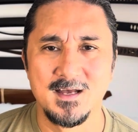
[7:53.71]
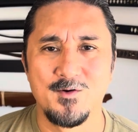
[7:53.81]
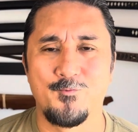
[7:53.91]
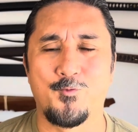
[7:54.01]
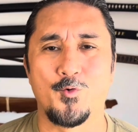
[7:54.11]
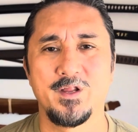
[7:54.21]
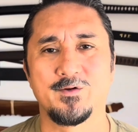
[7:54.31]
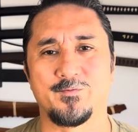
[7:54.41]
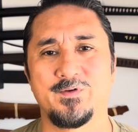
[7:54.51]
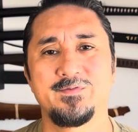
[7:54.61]
40 or
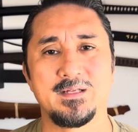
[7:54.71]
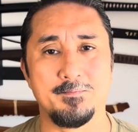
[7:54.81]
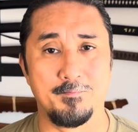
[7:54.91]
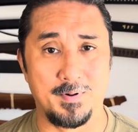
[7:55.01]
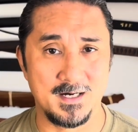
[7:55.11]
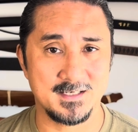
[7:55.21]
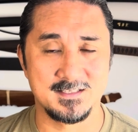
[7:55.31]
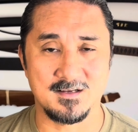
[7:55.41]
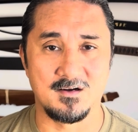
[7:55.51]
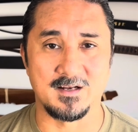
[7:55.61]
50
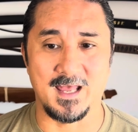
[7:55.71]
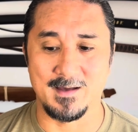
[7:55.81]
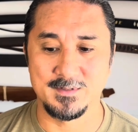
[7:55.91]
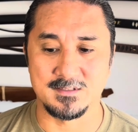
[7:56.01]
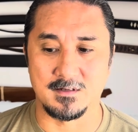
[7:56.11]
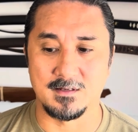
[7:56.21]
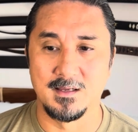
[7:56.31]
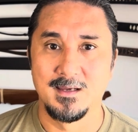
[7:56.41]
bucks on Amazon.